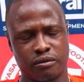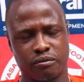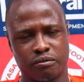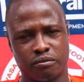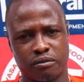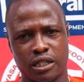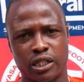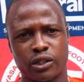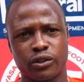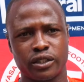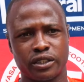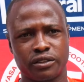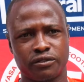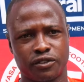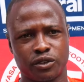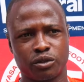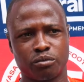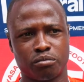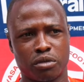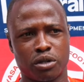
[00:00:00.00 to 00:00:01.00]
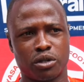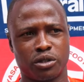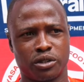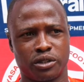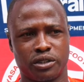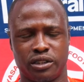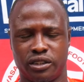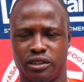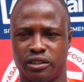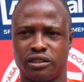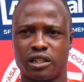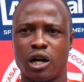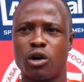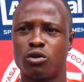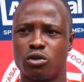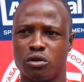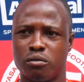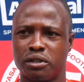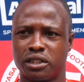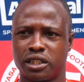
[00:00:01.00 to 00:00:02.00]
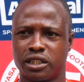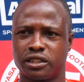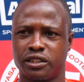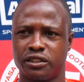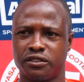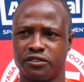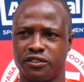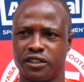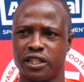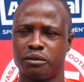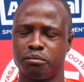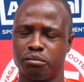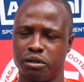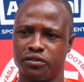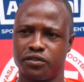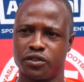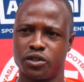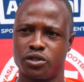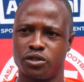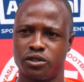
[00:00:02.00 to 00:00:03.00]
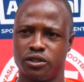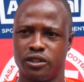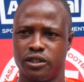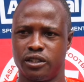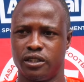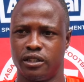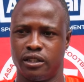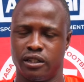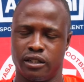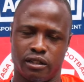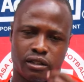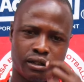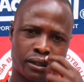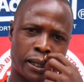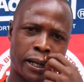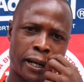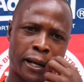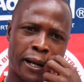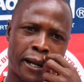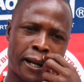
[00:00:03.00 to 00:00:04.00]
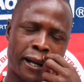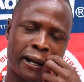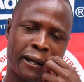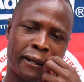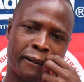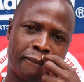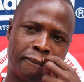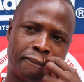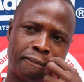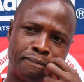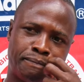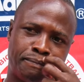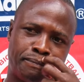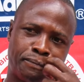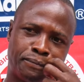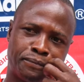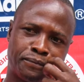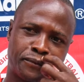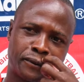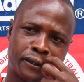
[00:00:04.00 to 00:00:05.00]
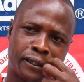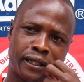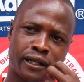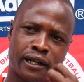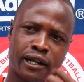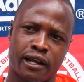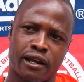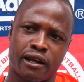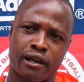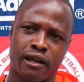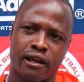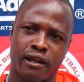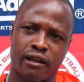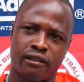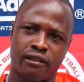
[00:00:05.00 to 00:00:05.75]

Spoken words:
Malawian football is now competitive than before, and the